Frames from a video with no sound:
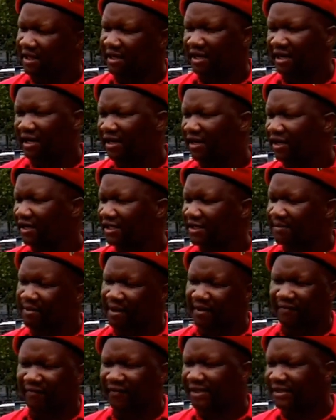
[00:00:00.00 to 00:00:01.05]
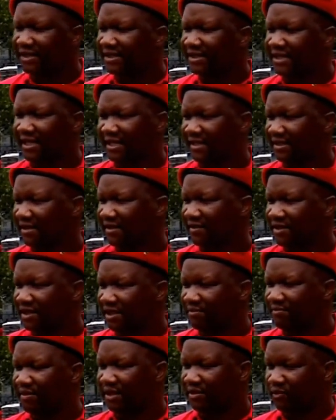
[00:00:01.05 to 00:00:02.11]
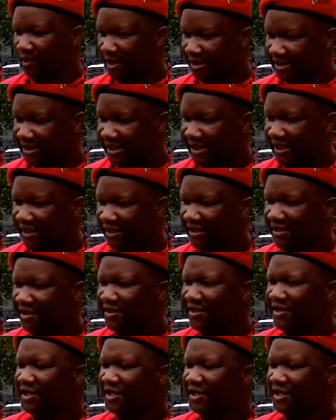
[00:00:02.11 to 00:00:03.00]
uh at above uh, 600,000, but we are saying